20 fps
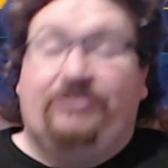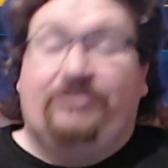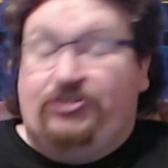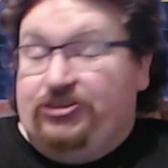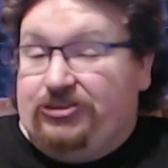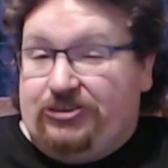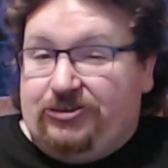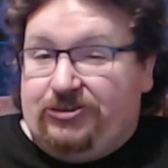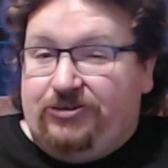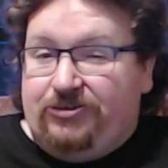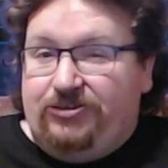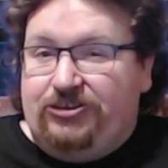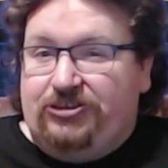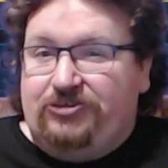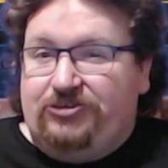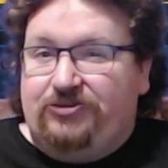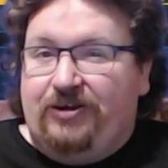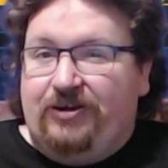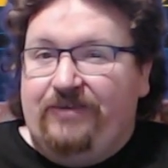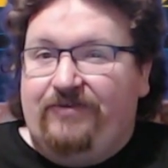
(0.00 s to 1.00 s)
just
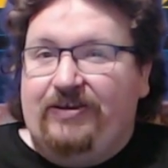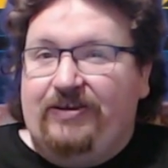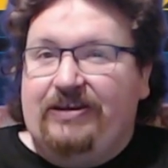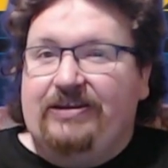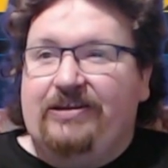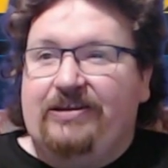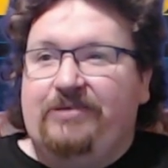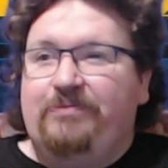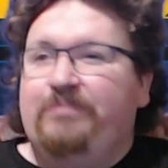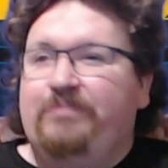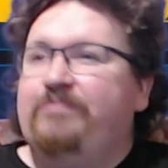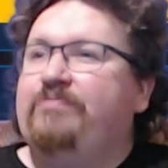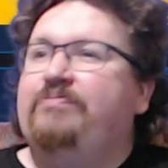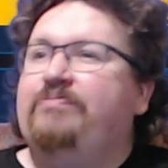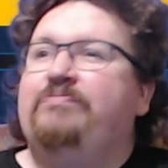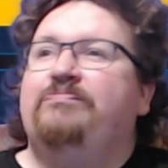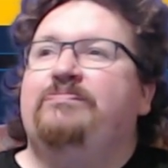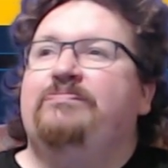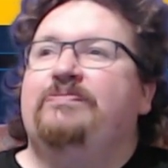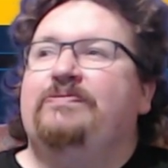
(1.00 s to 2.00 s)
touch driving
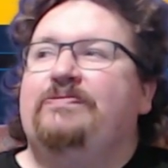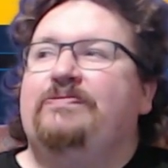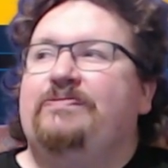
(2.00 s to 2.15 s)
them